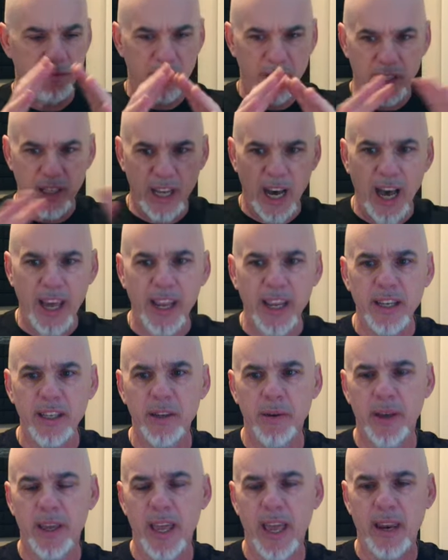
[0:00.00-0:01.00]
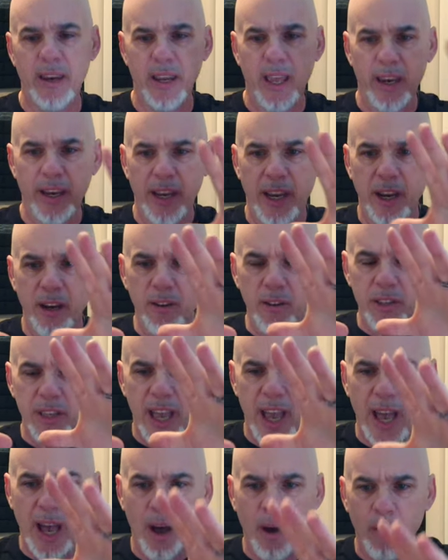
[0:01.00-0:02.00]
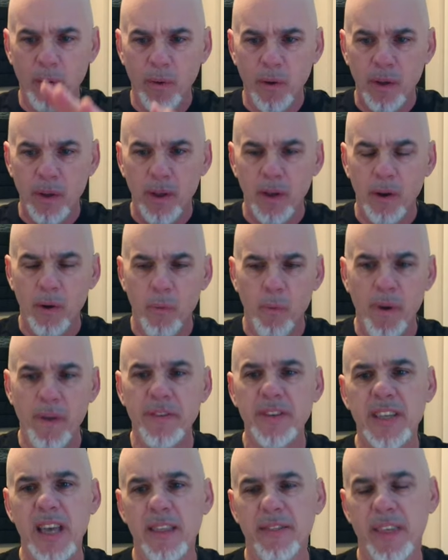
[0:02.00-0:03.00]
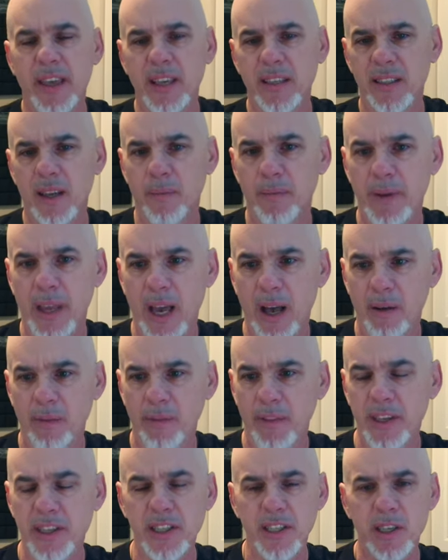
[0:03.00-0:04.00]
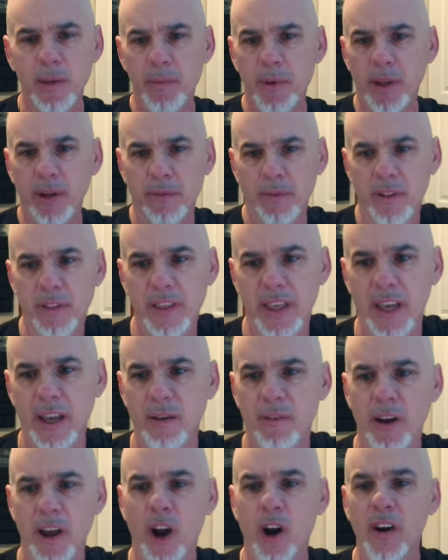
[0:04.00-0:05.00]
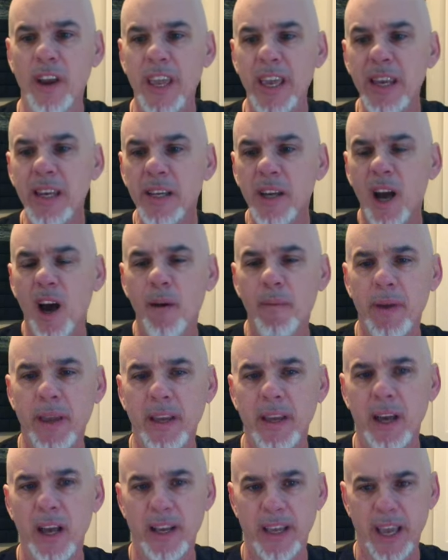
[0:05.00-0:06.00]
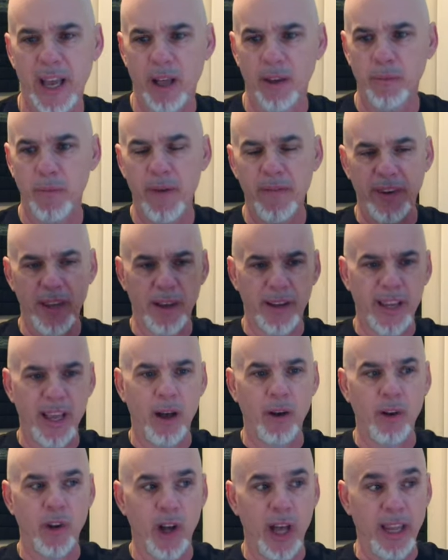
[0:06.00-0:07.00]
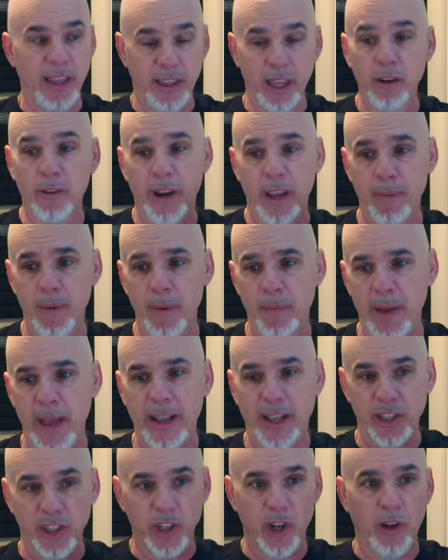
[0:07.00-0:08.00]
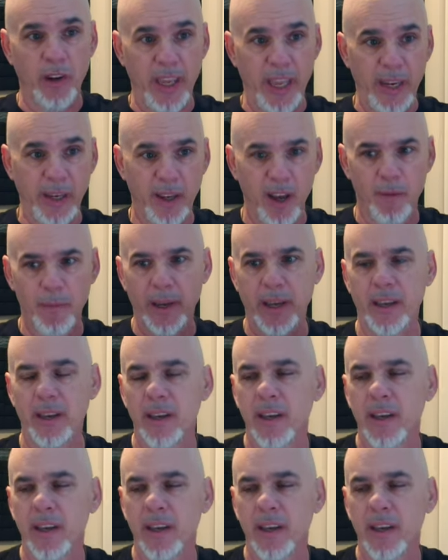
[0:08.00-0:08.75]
got into it, and, and here's how we've set things up now. This is a beautiful thing, right? Our incoming account, we have an account, literally in my bank, it's called incoming.